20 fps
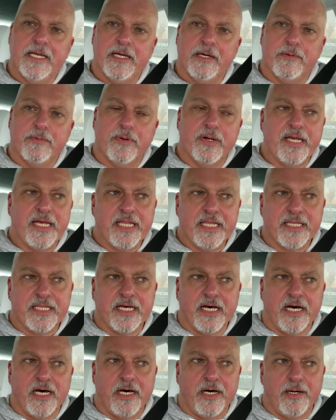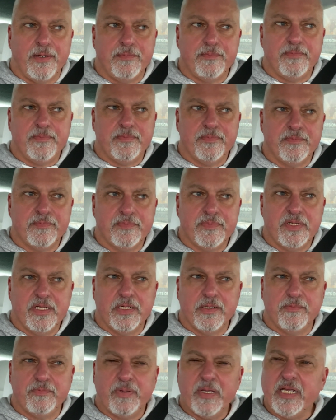with
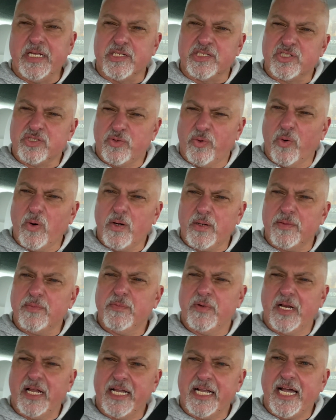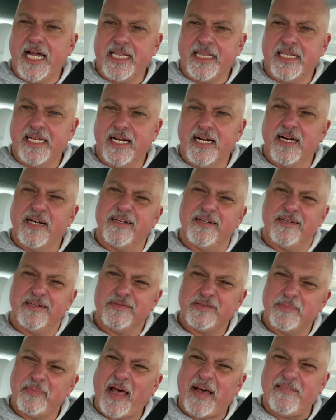being short. When I got there, it
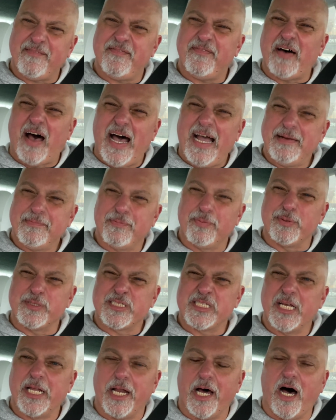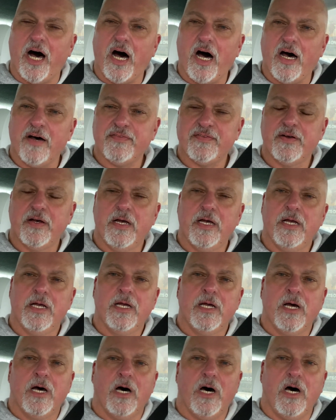was about 5% off
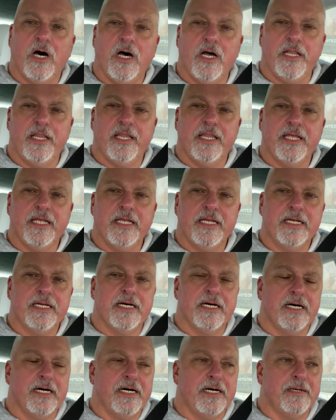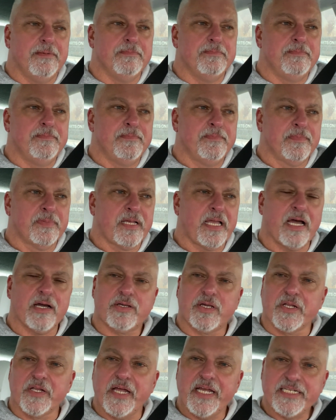on the
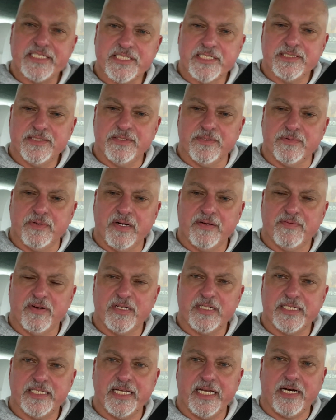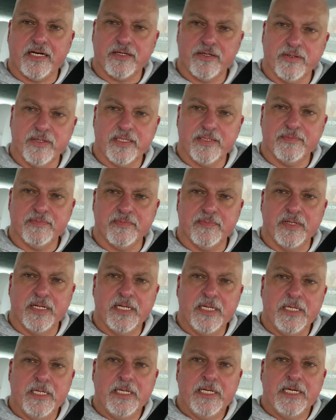calculation whenever I did the algorithm.
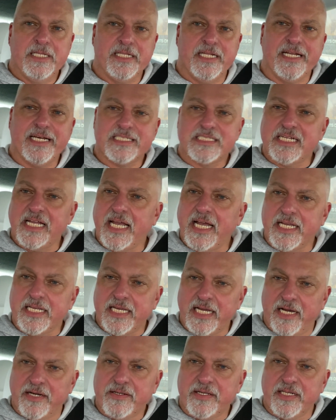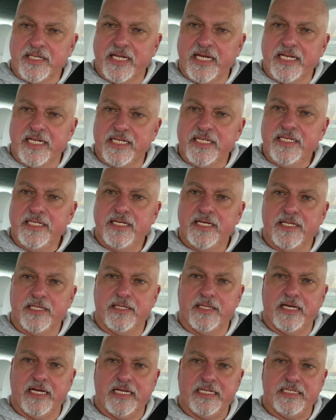The next day I calculated
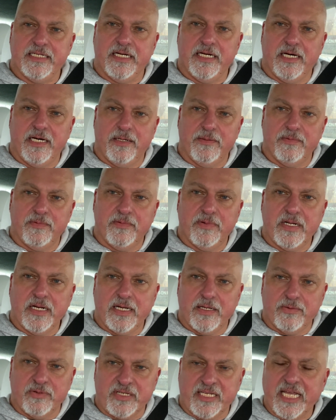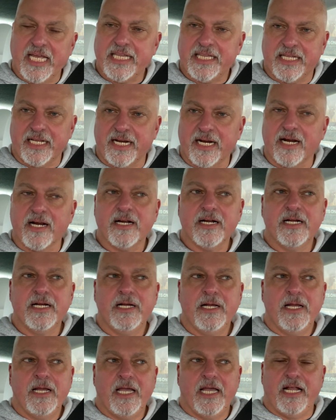that when I would get there,
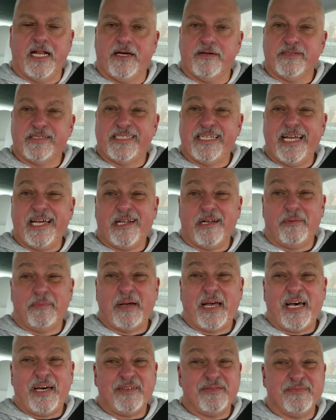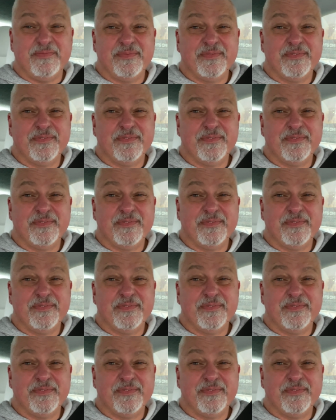and I was down about